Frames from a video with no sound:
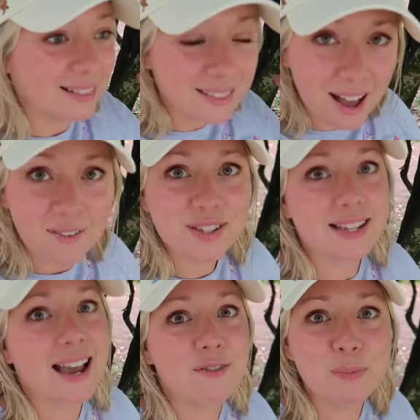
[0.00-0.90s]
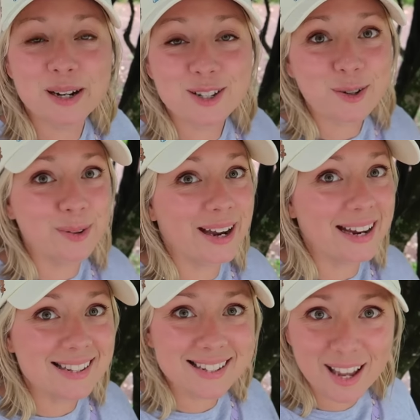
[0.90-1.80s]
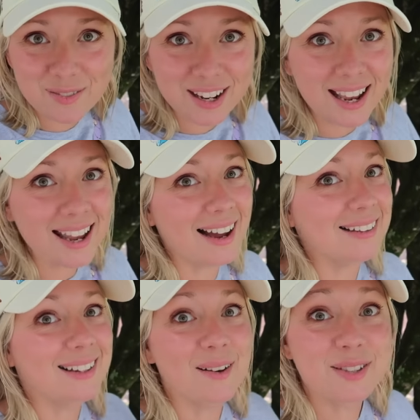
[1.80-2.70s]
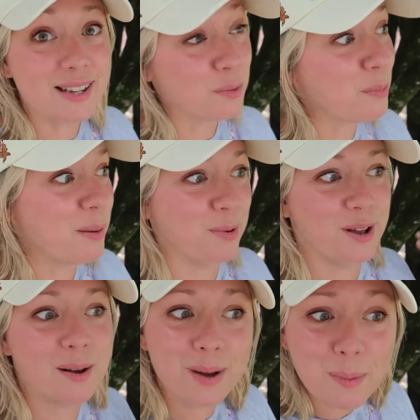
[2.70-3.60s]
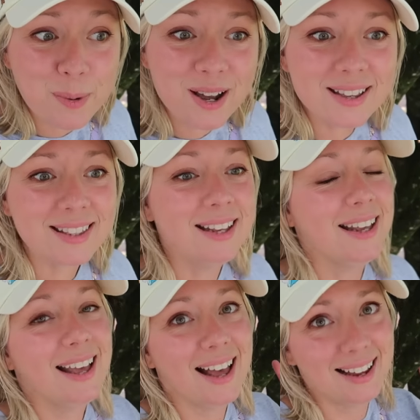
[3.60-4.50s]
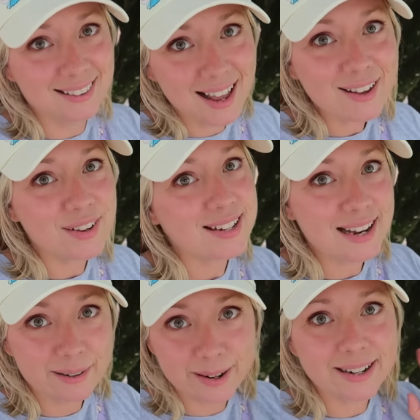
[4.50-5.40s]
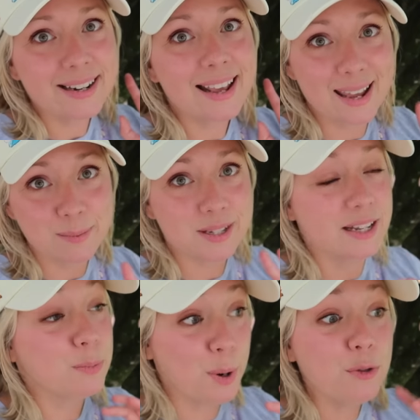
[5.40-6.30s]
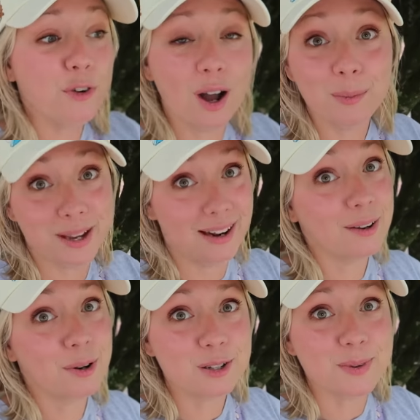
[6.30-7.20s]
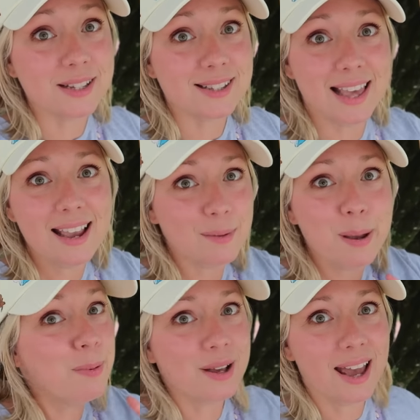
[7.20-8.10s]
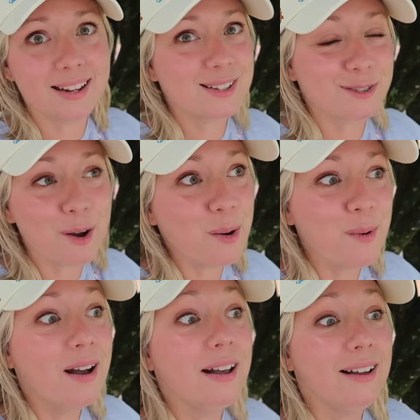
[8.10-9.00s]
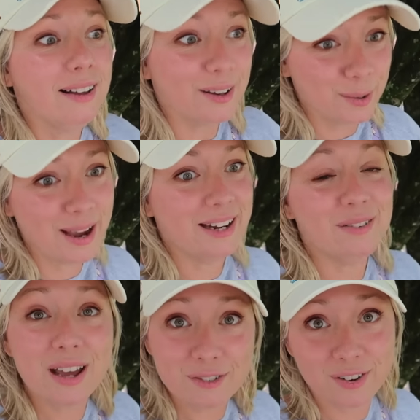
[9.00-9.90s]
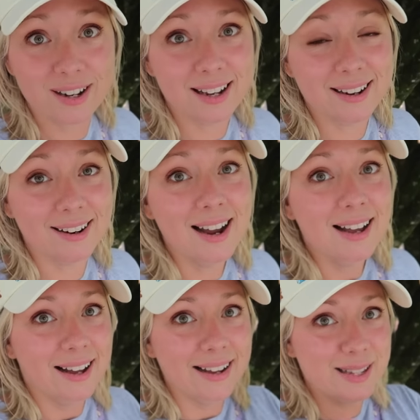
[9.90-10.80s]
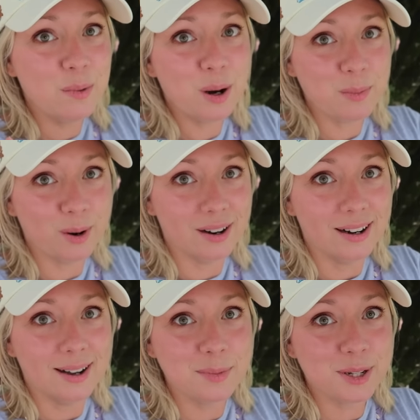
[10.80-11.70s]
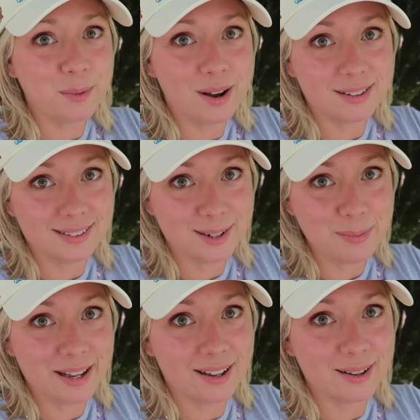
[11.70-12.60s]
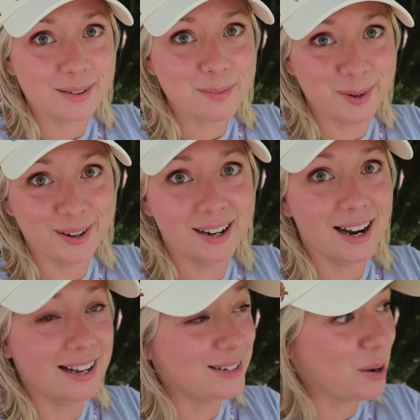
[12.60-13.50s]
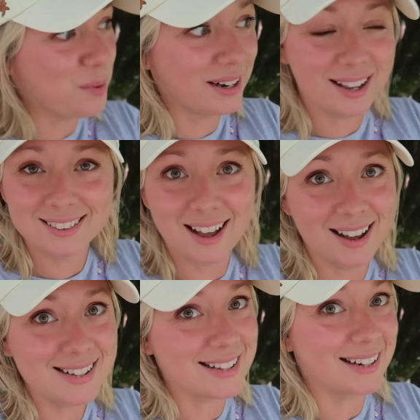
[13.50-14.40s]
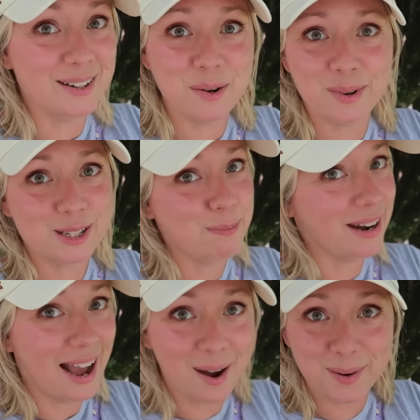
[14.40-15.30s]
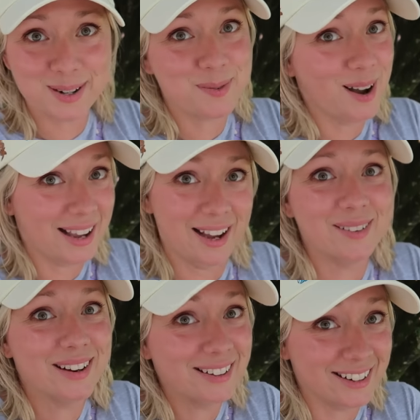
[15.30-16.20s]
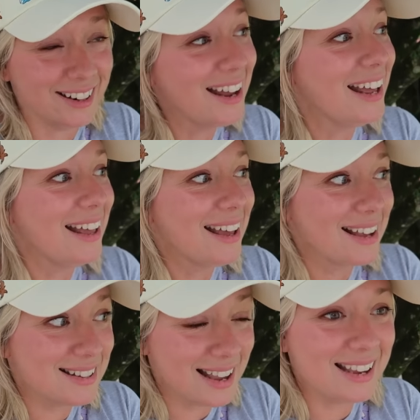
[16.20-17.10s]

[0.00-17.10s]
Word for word: love seeing everybody's creativity. I love seeing what people come up with. I love decorated campsites, both for Halloween and Christmas. They People get so creative and fun here. I see one more. I'm just gonna walk a little bit more. I don't wanna get lost and I don't wanna spend hours walking around here because I